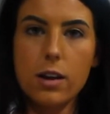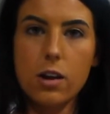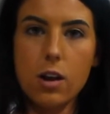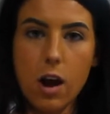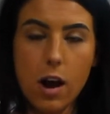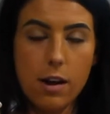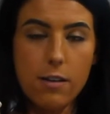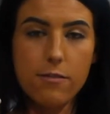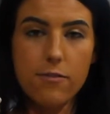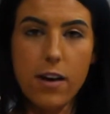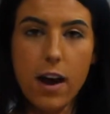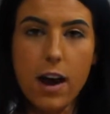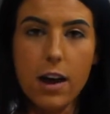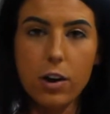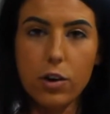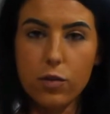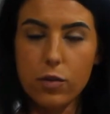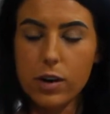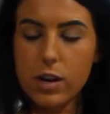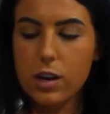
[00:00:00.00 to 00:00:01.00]

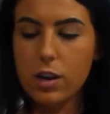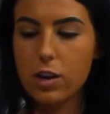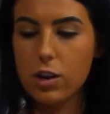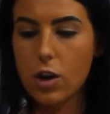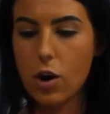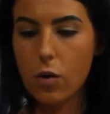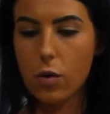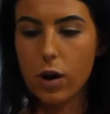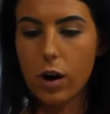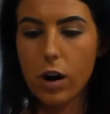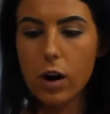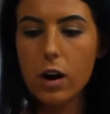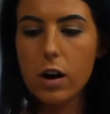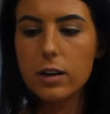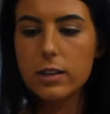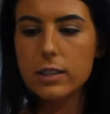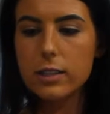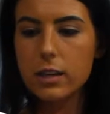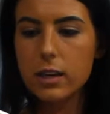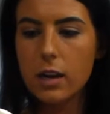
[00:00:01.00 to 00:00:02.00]
non-fat Greek
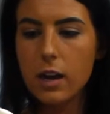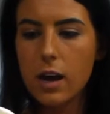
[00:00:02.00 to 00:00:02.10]
yogurt.